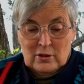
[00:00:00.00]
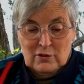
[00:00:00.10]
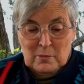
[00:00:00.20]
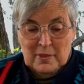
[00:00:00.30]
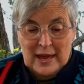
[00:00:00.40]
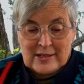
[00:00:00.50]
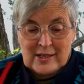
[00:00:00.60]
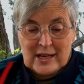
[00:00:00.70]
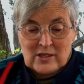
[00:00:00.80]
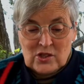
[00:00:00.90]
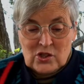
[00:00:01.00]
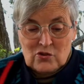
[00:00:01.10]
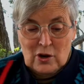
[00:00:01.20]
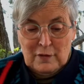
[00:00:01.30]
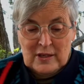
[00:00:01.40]
from that
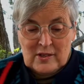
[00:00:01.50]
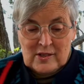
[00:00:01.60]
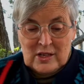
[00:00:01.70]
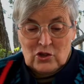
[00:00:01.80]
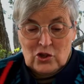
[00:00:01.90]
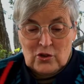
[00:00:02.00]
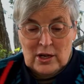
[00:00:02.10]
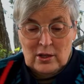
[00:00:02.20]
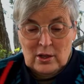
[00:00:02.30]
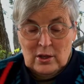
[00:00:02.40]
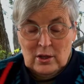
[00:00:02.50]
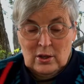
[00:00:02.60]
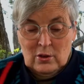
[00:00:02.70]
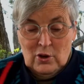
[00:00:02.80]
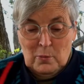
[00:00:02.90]
catastrophic century
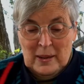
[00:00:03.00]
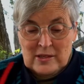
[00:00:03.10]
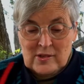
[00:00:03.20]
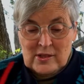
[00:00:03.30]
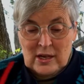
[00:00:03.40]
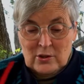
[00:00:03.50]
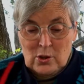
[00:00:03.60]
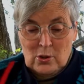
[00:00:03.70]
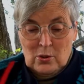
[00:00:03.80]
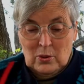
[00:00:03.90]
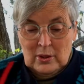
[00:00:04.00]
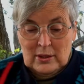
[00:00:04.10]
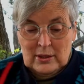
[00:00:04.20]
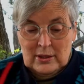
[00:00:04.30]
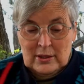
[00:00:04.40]
robust and whole,
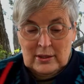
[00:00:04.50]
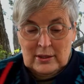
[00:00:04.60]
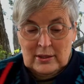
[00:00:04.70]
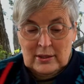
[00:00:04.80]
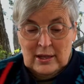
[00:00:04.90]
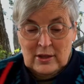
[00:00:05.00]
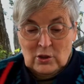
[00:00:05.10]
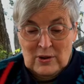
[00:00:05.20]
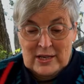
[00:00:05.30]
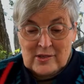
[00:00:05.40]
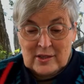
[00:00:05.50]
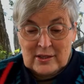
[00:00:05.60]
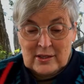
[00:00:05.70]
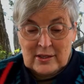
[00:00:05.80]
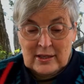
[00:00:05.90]
and the reason,
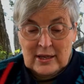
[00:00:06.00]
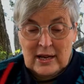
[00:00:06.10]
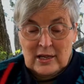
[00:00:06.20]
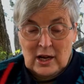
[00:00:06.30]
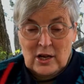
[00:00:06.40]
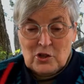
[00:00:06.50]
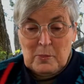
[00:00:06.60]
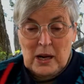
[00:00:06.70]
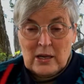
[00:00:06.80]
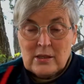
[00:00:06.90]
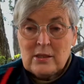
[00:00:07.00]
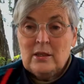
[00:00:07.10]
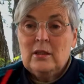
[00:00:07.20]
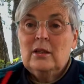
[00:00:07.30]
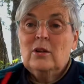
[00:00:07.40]
in large part,
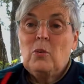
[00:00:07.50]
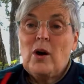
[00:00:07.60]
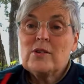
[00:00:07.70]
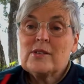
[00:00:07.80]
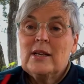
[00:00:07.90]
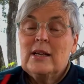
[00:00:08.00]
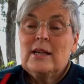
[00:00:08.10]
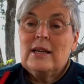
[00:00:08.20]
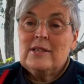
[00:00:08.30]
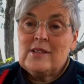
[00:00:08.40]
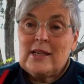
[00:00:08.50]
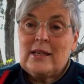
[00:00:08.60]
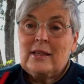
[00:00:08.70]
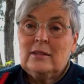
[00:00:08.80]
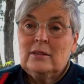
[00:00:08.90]
was
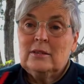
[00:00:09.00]
Ezekiel.